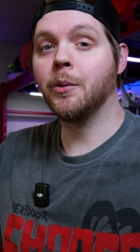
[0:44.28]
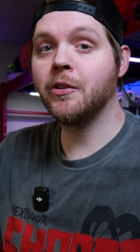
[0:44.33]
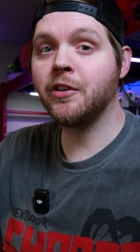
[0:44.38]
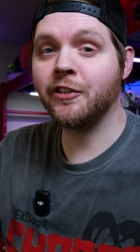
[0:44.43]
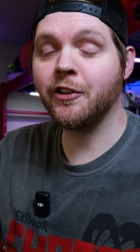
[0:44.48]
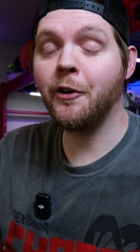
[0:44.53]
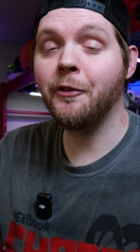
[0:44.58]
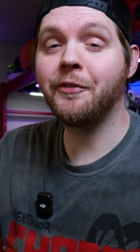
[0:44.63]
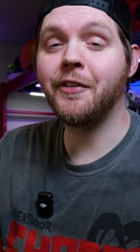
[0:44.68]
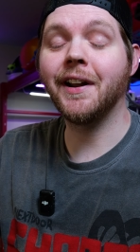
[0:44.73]
was
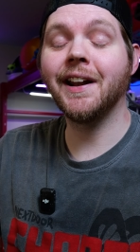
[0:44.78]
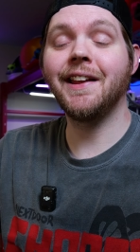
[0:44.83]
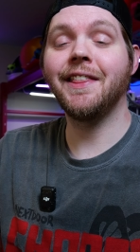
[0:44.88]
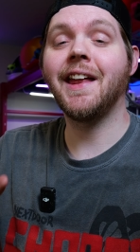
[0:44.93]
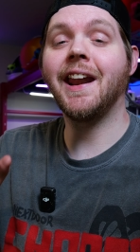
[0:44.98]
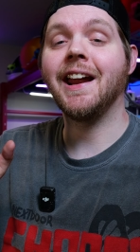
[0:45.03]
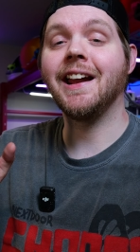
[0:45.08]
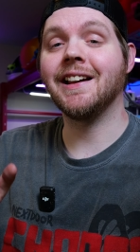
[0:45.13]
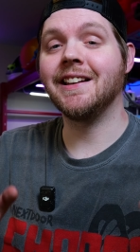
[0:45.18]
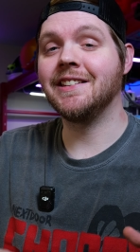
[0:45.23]
so funny
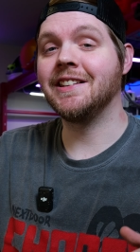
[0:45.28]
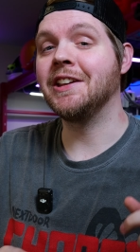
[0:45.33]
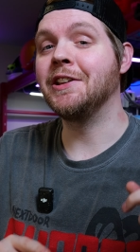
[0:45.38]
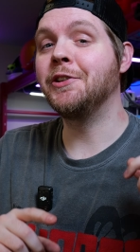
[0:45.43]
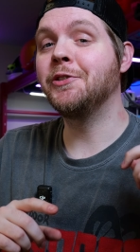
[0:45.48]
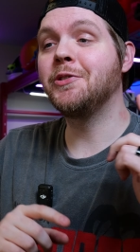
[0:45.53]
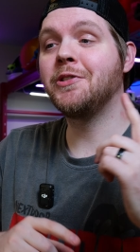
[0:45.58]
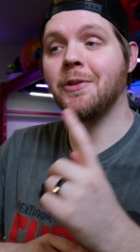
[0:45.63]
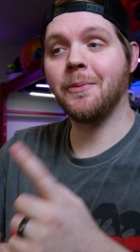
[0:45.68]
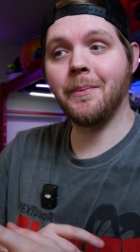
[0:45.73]
that I
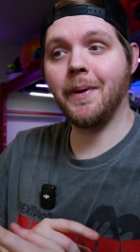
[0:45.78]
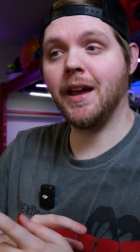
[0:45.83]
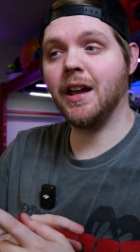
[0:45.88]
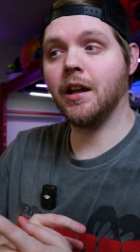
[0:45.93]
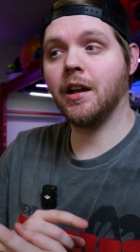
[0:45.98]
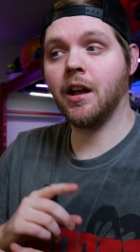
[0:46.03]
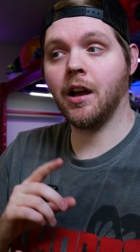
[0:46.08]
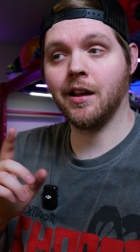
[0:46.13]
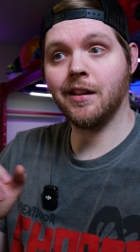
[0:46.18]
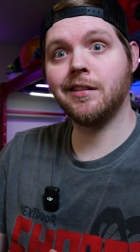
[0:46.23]
continued to
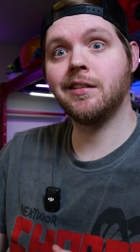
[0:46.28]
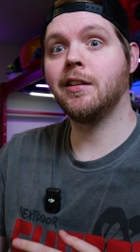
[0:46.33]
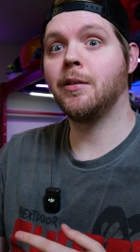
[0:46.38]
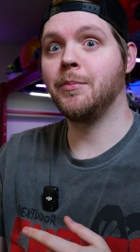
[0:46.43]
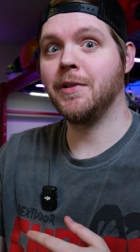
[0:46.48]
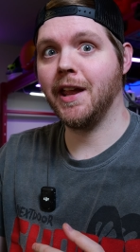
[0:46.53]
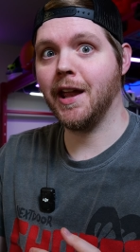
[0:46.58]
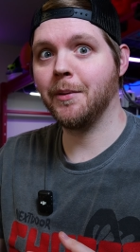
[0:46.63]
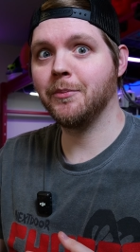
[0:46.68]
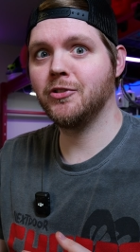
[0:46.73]
make custom
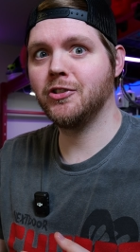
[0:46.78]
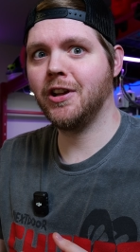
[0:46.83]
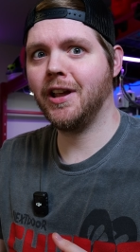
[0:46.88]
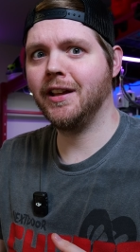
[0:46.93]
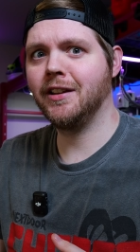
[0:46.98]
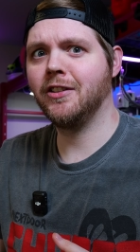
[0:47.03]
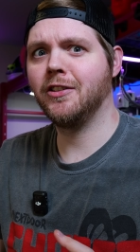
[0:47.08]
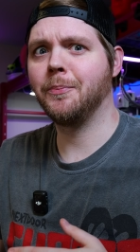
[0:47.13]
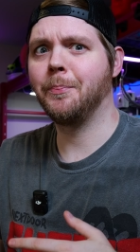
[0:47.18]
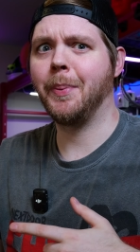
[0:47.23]
yam
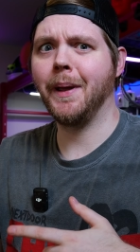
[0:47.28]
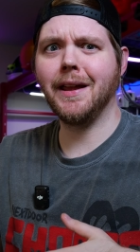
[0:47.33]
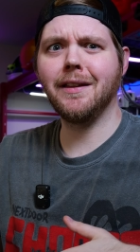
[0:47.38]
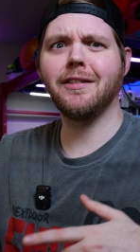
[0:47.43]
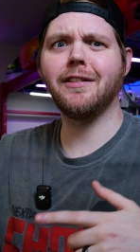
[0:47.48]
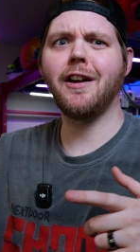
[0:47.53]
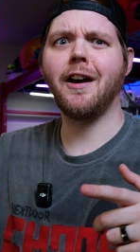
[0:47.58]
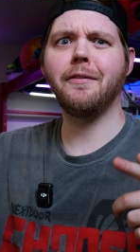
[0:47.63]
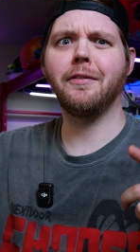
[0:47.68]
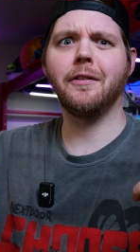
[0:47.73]
chains
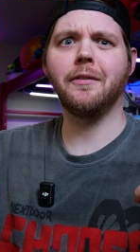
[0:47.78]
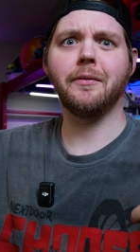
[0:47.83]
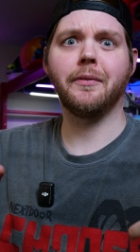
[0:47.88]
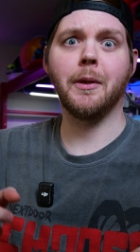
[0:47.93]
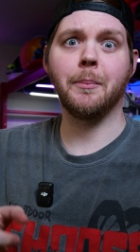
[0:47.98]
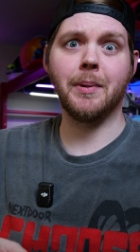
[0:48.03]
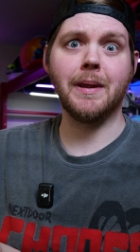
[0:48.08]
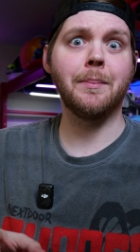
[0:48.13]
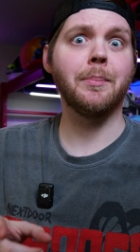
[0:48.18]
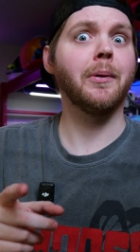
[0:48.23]
based off of the
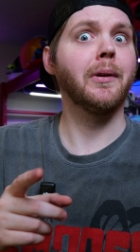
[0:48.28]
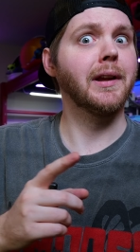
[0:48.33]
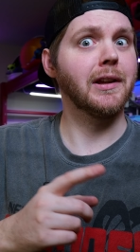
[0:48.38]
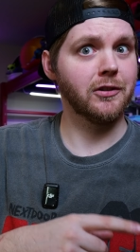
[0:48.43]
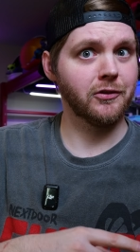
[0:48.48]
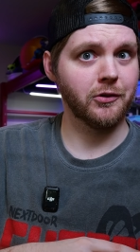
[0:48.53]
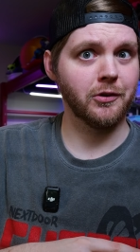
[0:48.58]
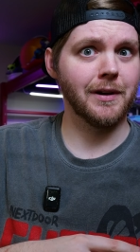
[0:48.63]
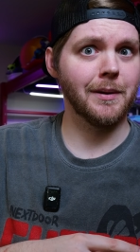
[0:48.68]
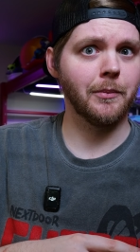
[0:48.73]
people he
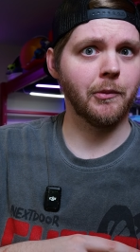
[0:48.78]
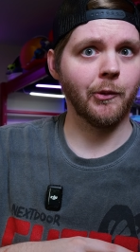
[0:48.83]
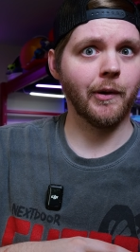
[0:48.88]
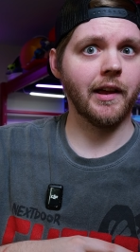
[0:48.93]
streamed